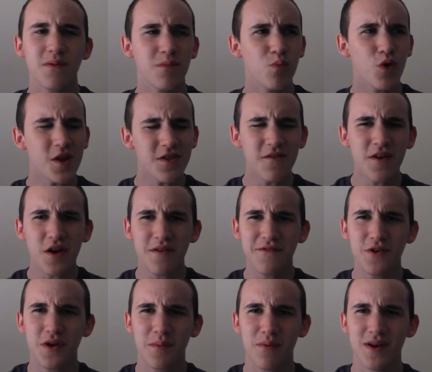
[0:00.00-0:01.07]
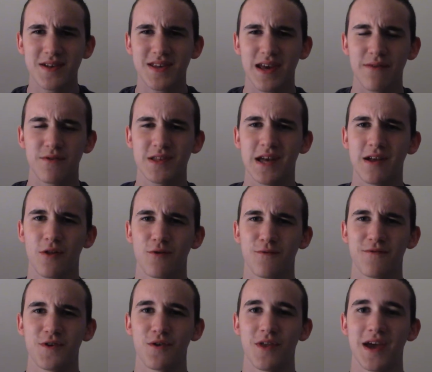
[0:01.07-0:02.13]
One of the very few complaints I have with 10
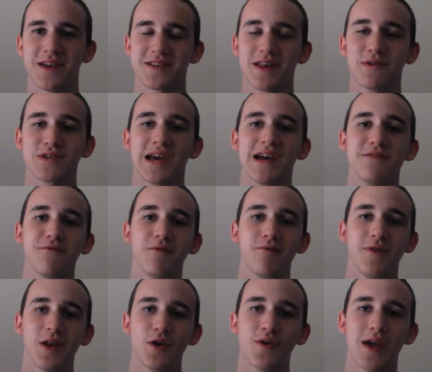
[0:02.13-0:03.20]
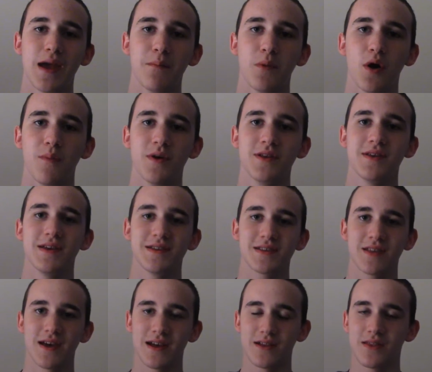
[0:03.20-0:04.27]
Cloverfield Lane is that was kind of a video game moment.
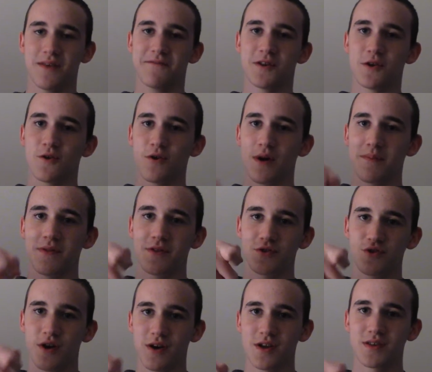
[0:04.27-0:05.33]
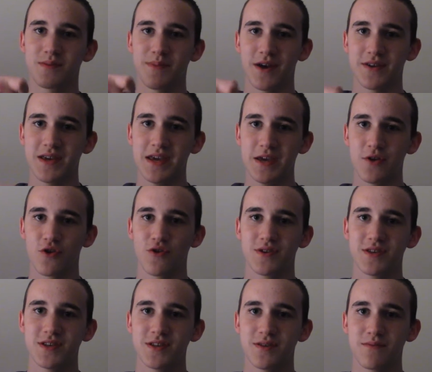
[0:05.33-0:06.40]
It's like lifting her up in the truck, it's about to eat her,
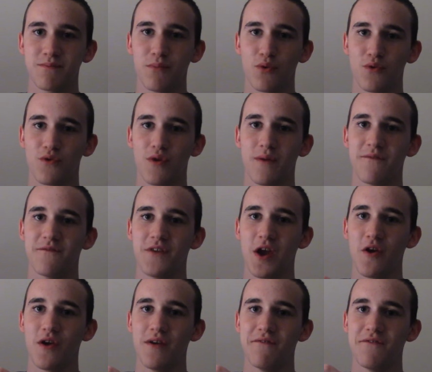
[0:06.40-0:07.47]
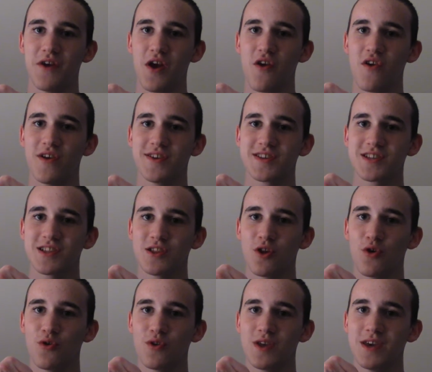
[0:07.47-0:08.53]
it's pulling her up very, very
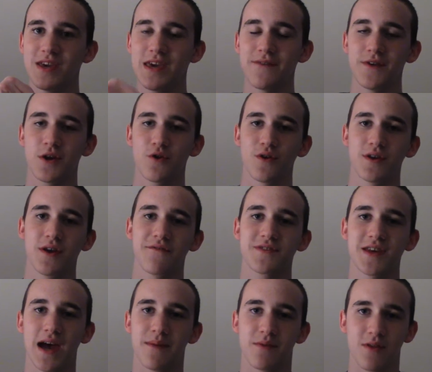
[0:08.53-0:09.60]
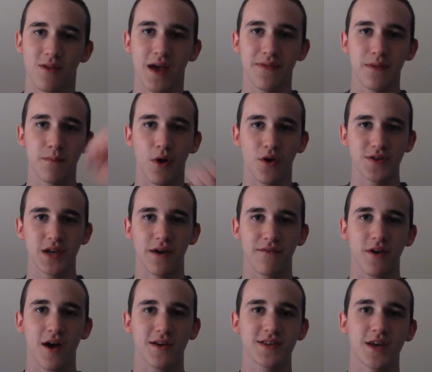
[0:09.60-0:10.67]
slowly, giving her enough time to light the Molotov
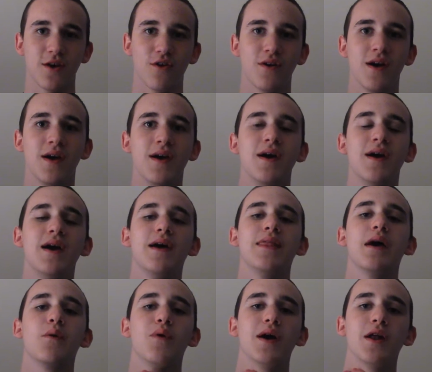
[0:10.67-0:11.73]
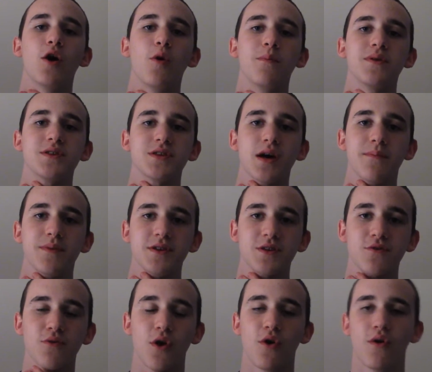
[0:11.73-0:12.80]
cocktail. And then when it opens up its
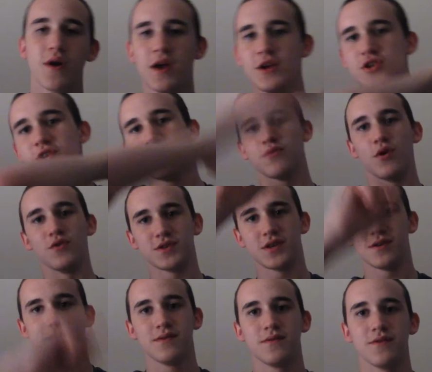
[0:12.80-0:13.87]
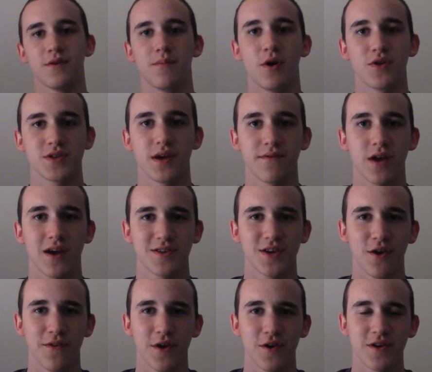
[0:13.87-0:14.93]
throat, she throws the Molotov
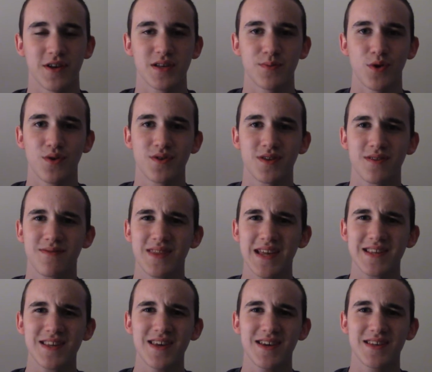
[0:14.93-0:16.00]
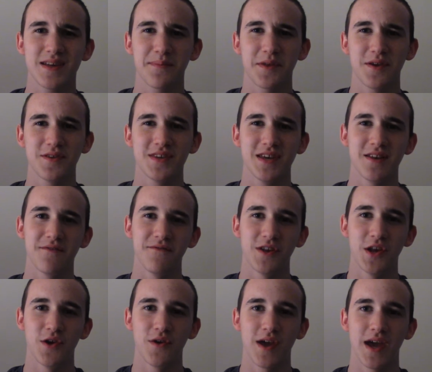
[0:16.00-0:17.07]
cocktail in there and it explodes. That's like something you'd see in a
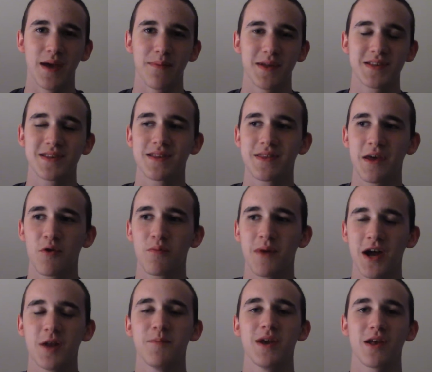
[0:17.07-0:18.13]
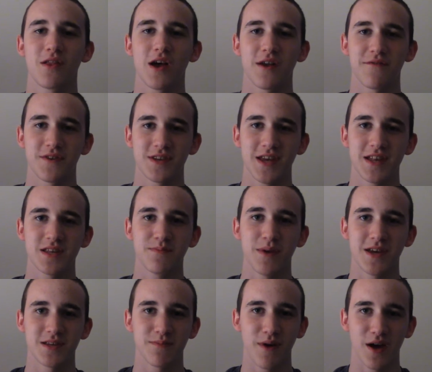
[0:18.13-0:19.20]
video game. That reminded me a lot of a Dead
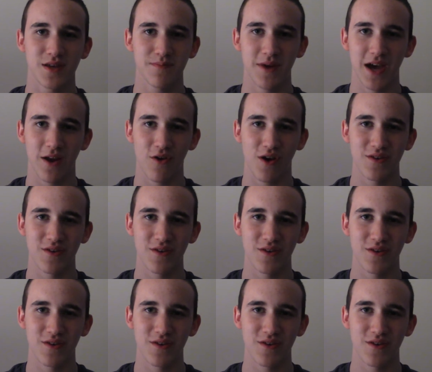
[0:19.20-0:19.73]
Space boss battle.